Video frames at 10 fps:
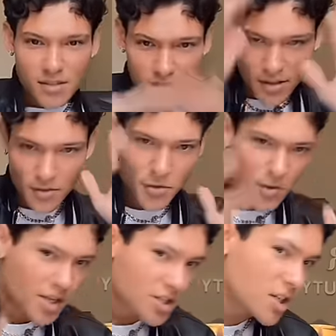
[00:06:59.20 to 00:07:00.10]
It's a
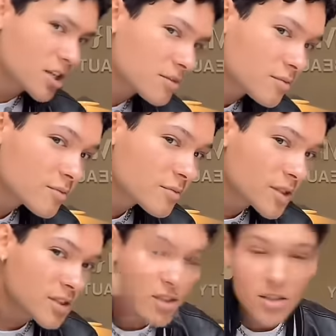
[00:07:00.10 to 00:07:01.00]
situation. It's a